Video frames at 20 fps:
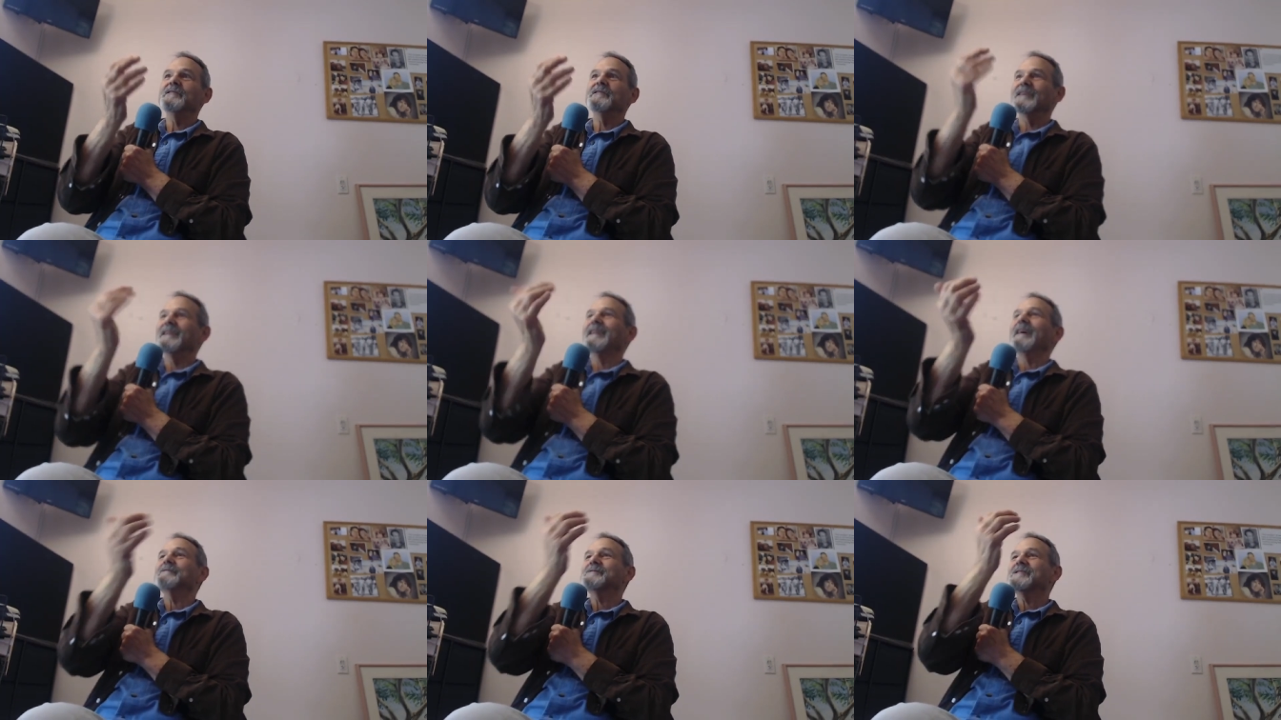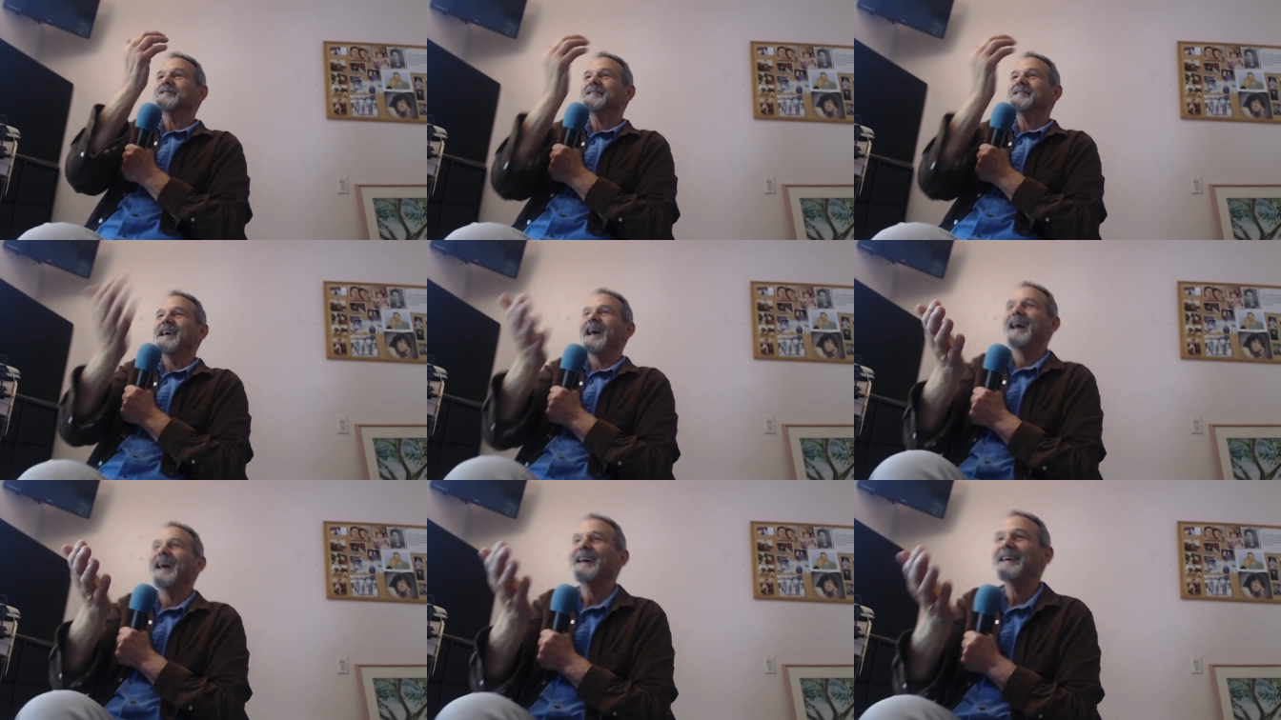have sex
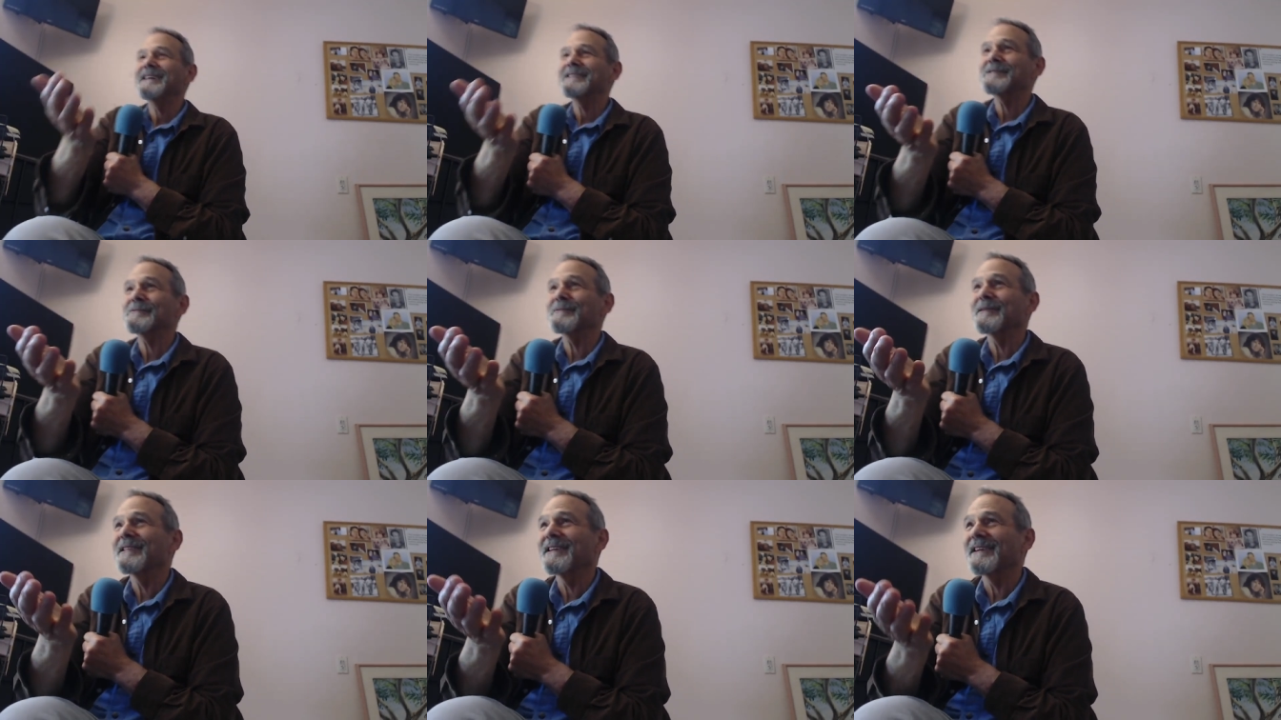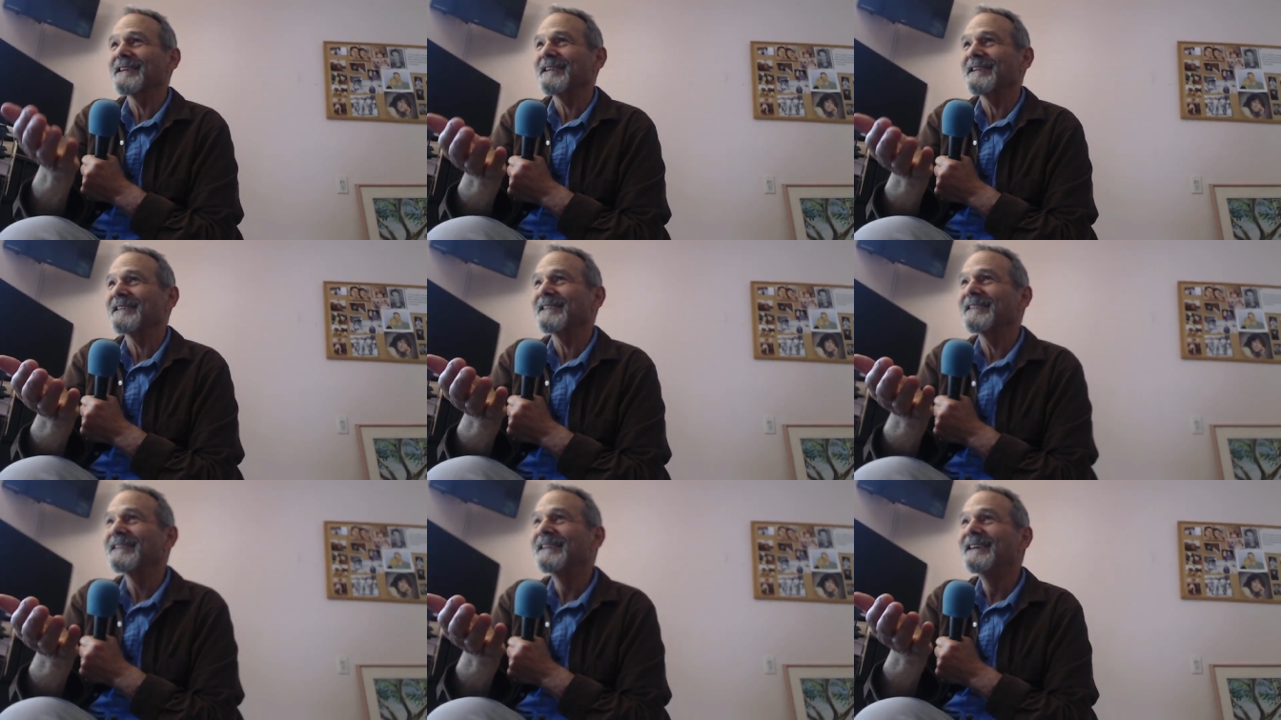with
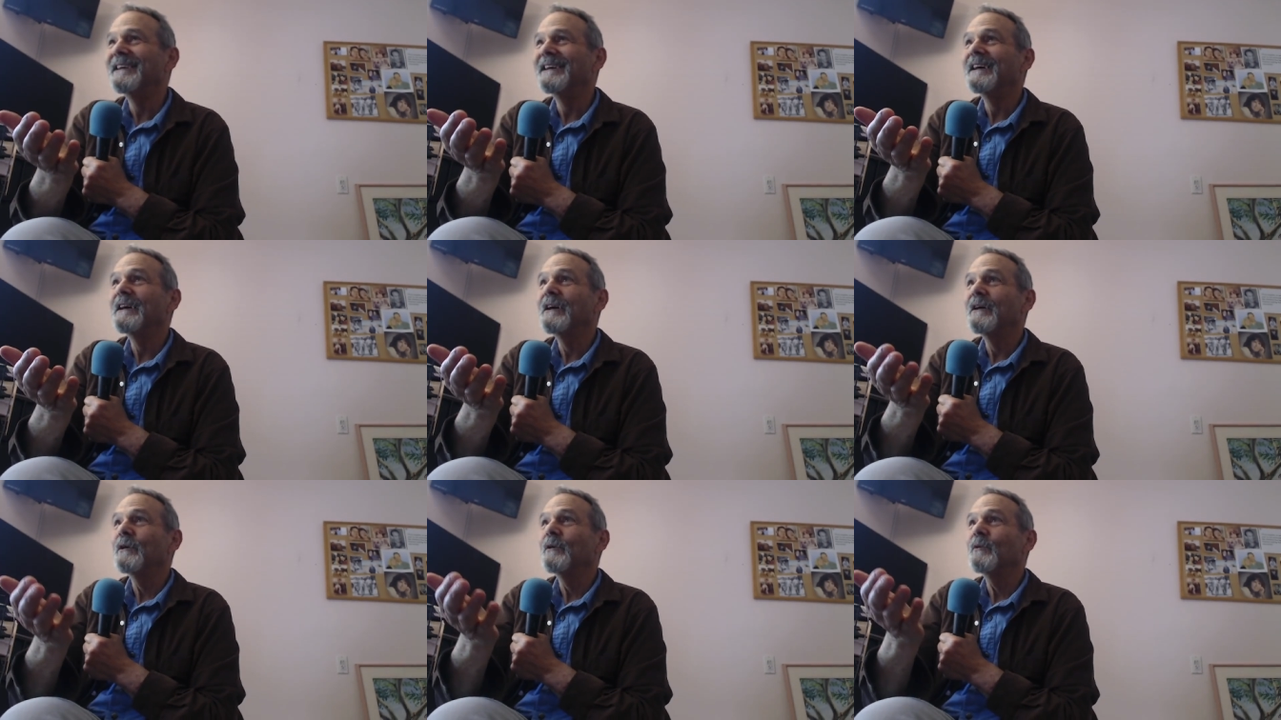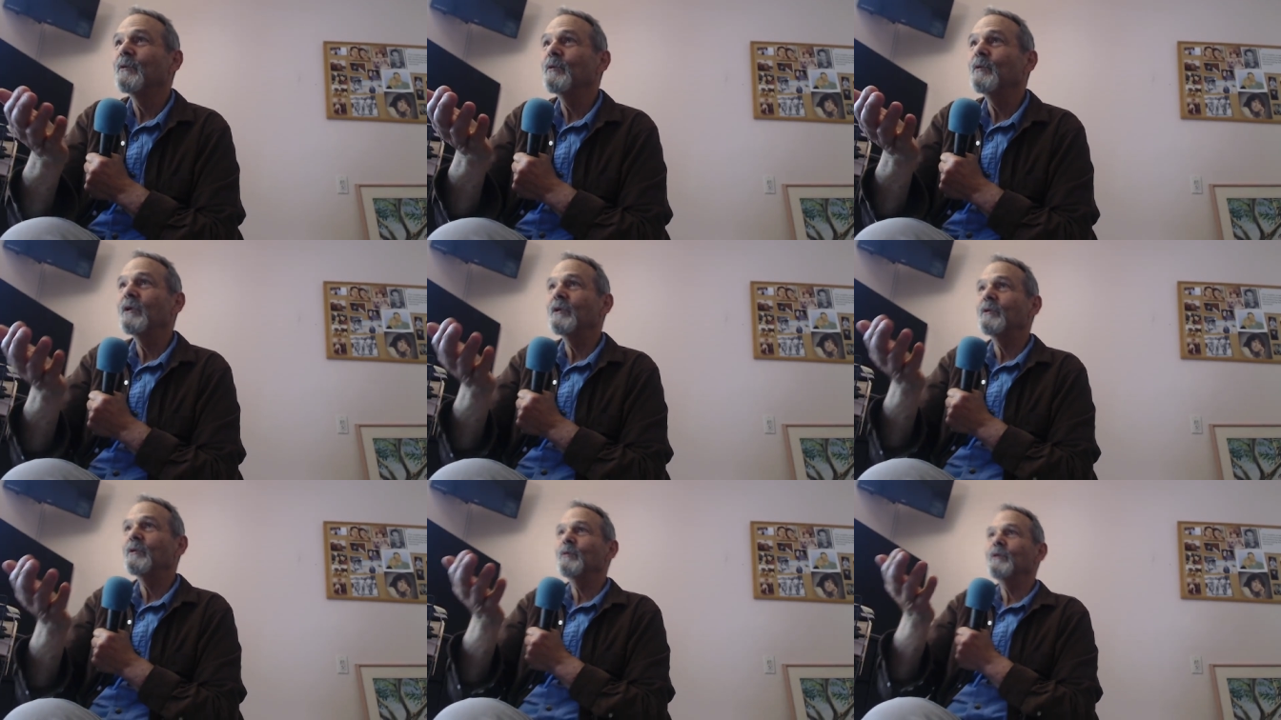her
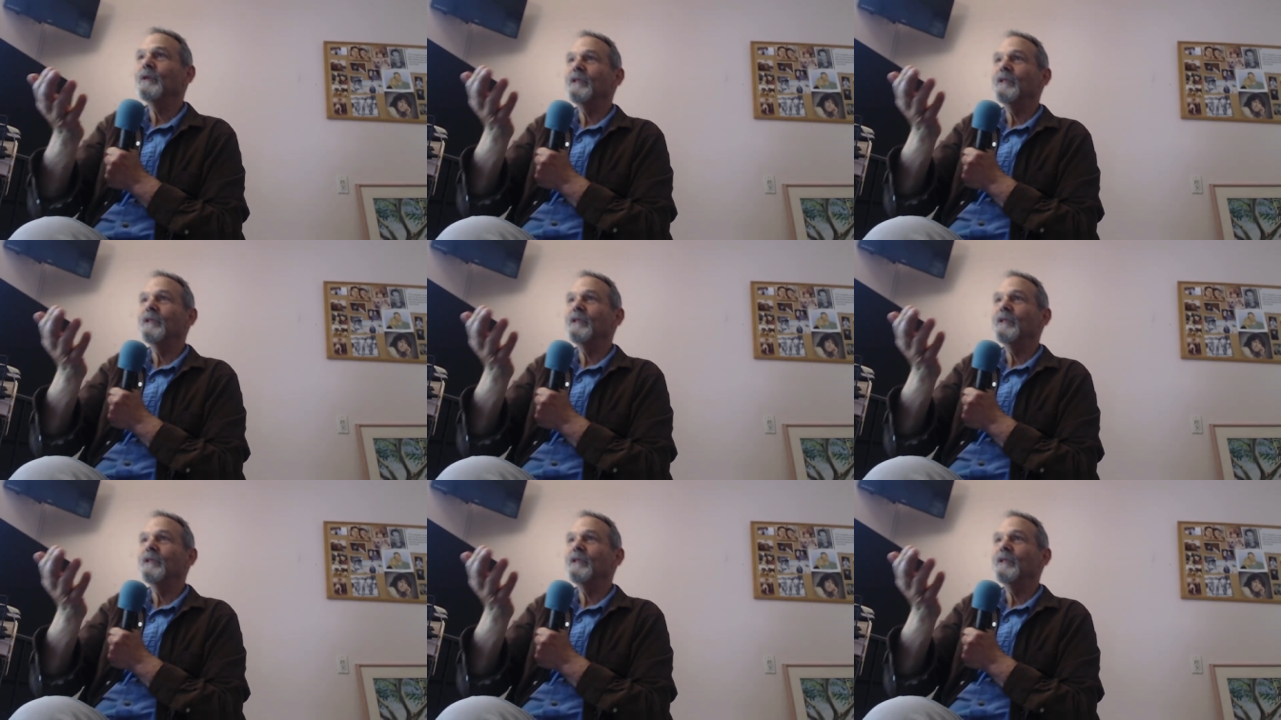with